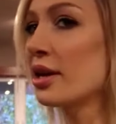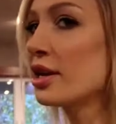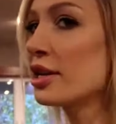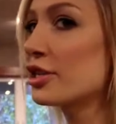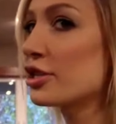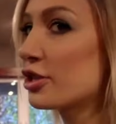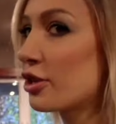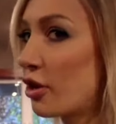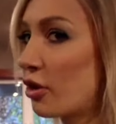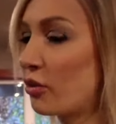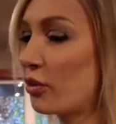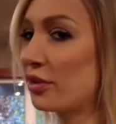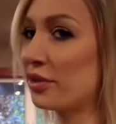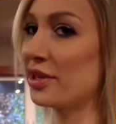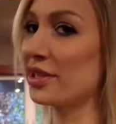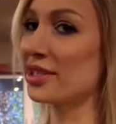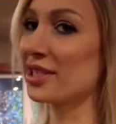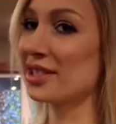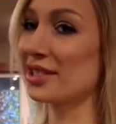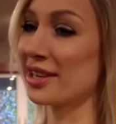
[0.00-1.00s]
So
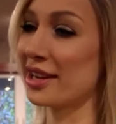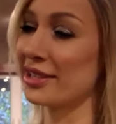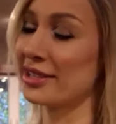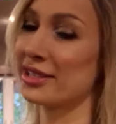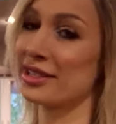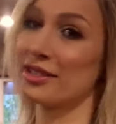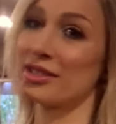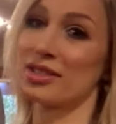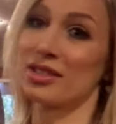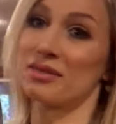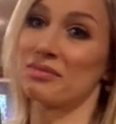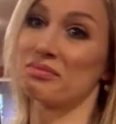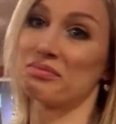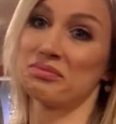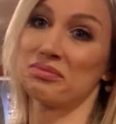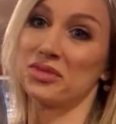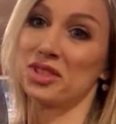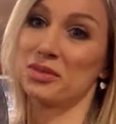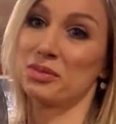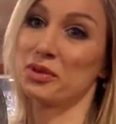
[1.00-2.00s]
this is nice
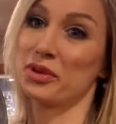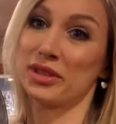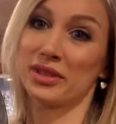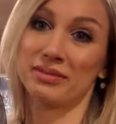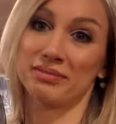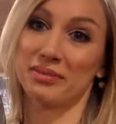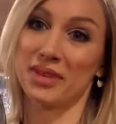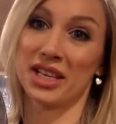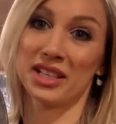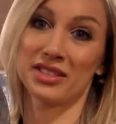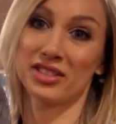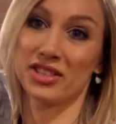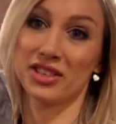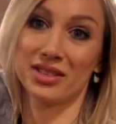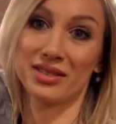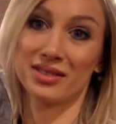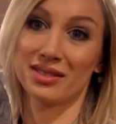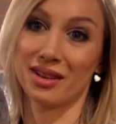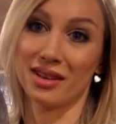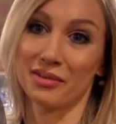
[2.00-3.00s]
to put meat and
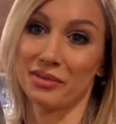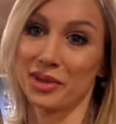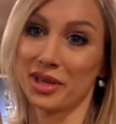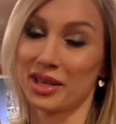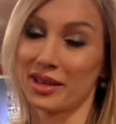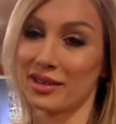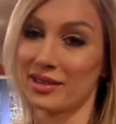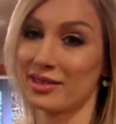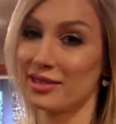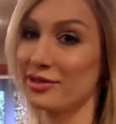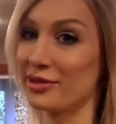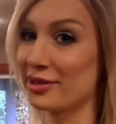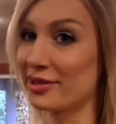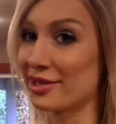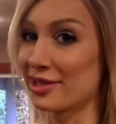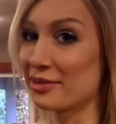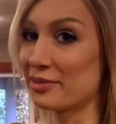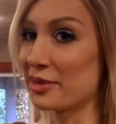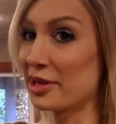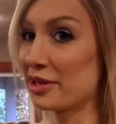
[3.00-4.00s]
cheeses on because you can
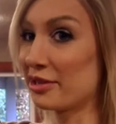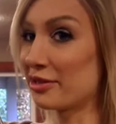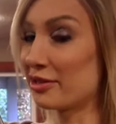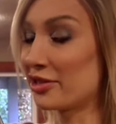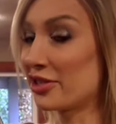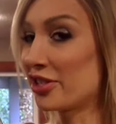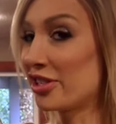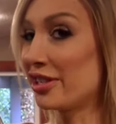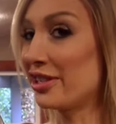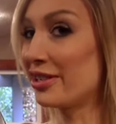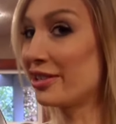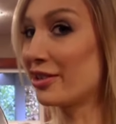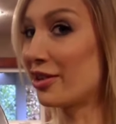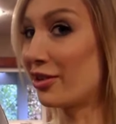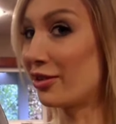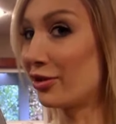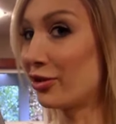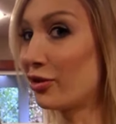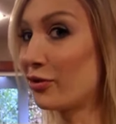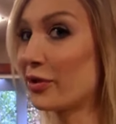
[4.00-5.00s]
smear cheese
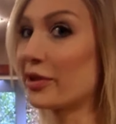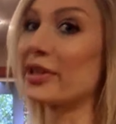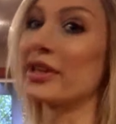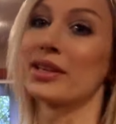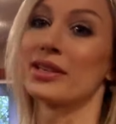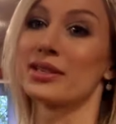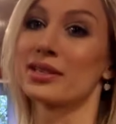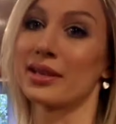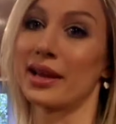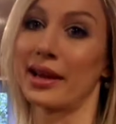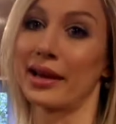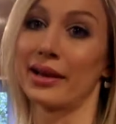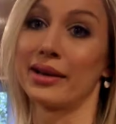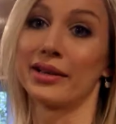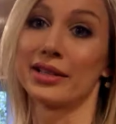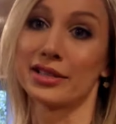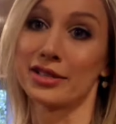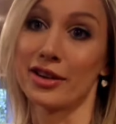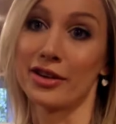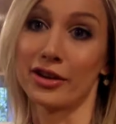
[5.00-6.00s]
all over this and
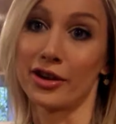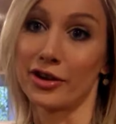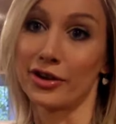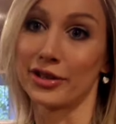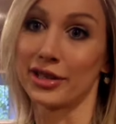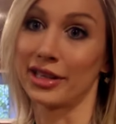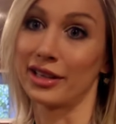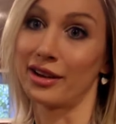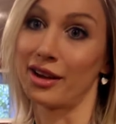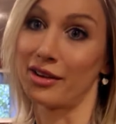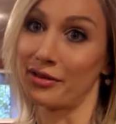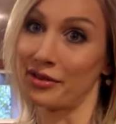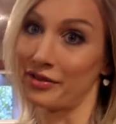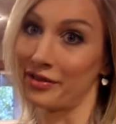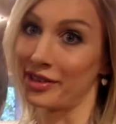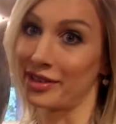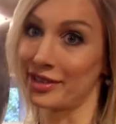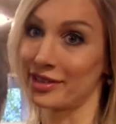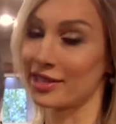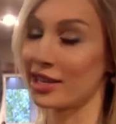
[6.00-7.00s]
it's not hard to get off of
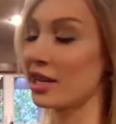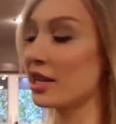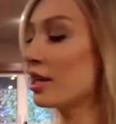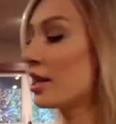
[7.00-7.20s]
this.